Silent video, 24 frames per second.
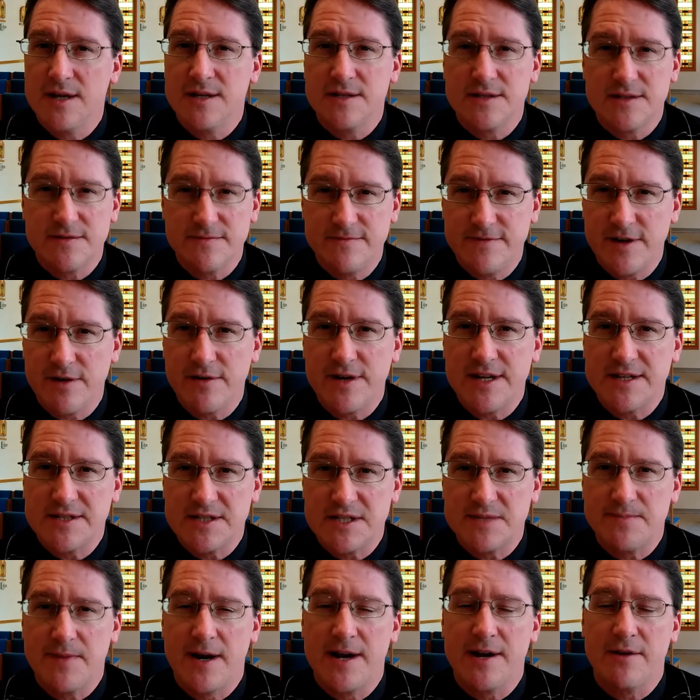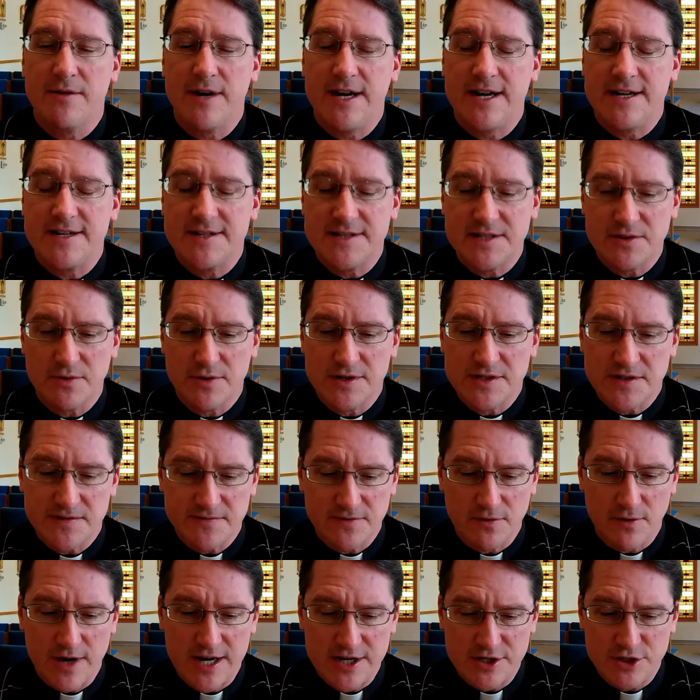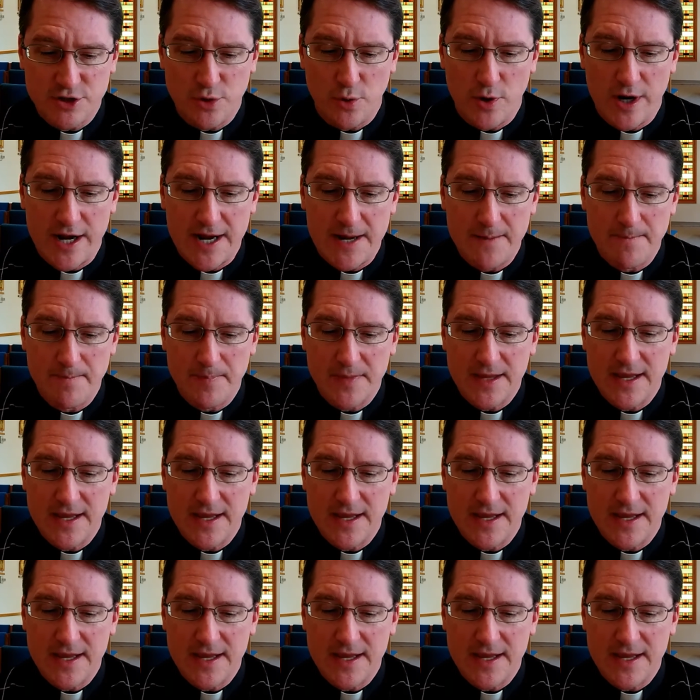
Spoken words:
It's very inspiring and a source of great joy.